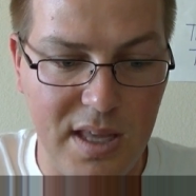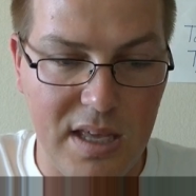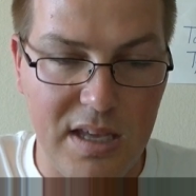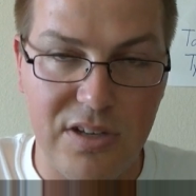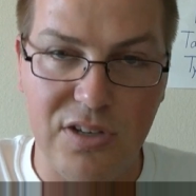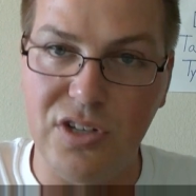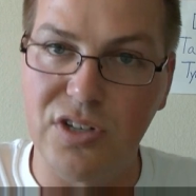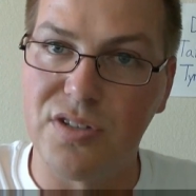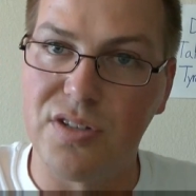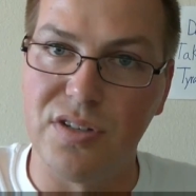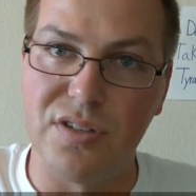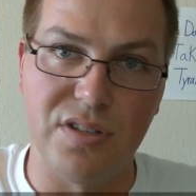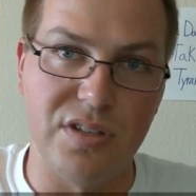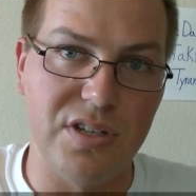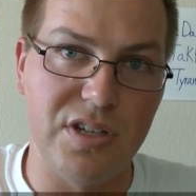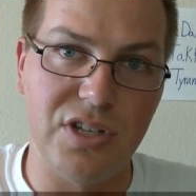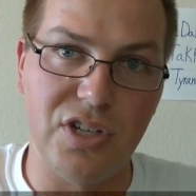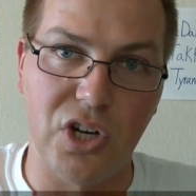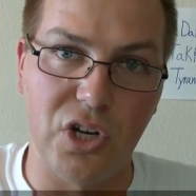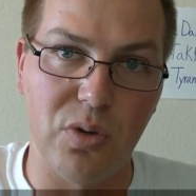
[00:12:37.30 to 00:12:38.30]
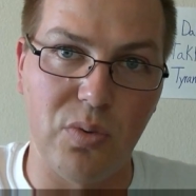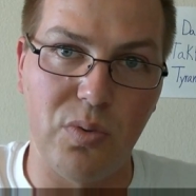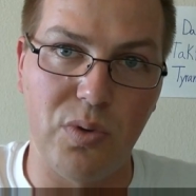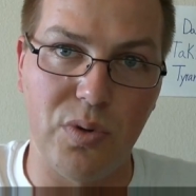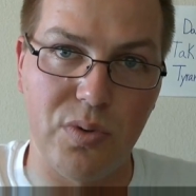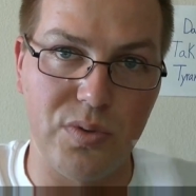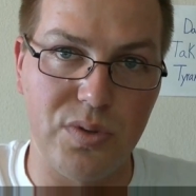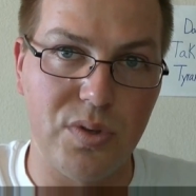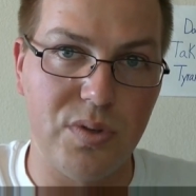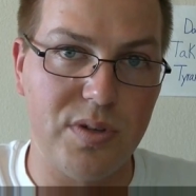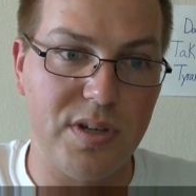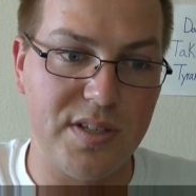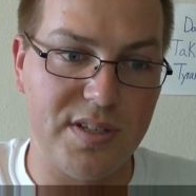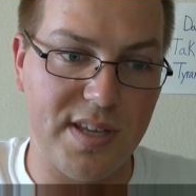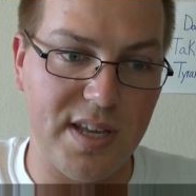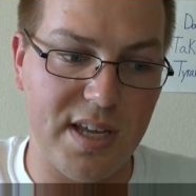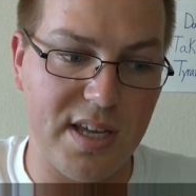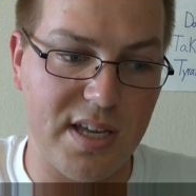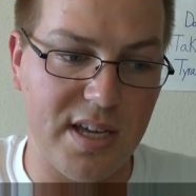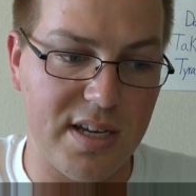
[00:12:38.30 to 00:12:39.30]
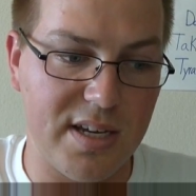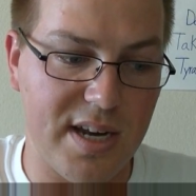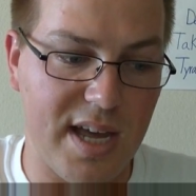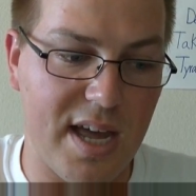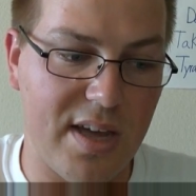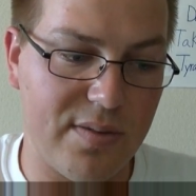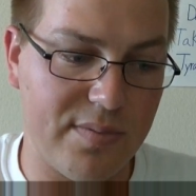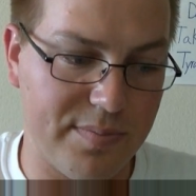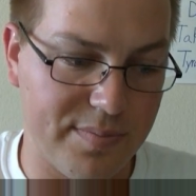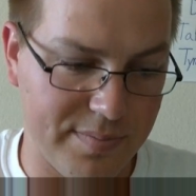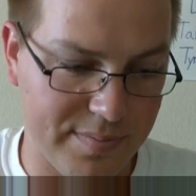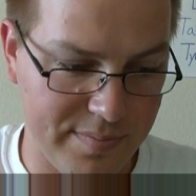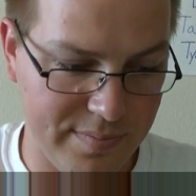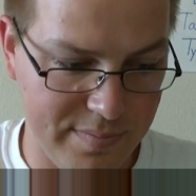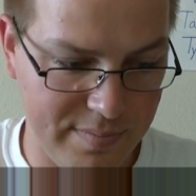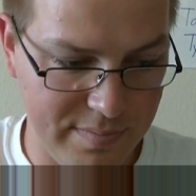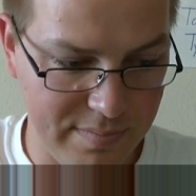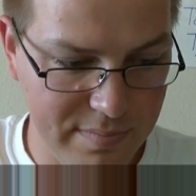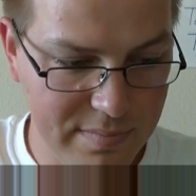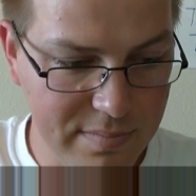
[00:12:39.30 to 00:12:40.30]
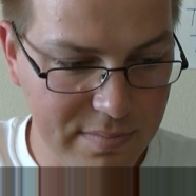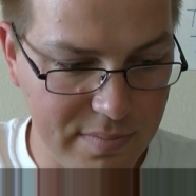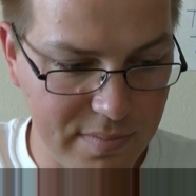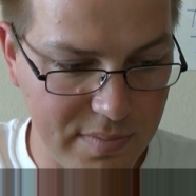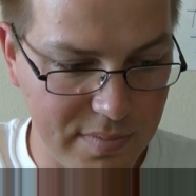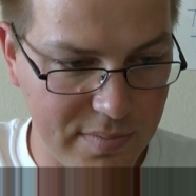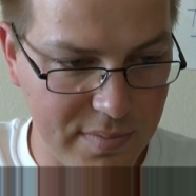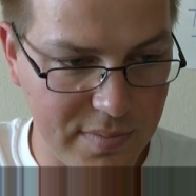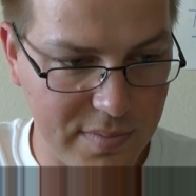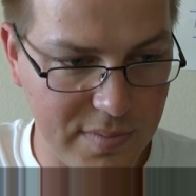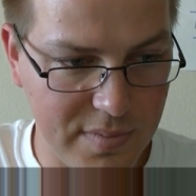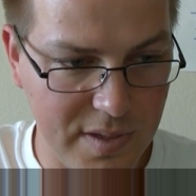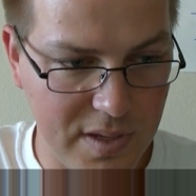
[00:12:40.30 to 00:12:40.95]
Just as additional wounds so it doesn't get gunned down. Yes!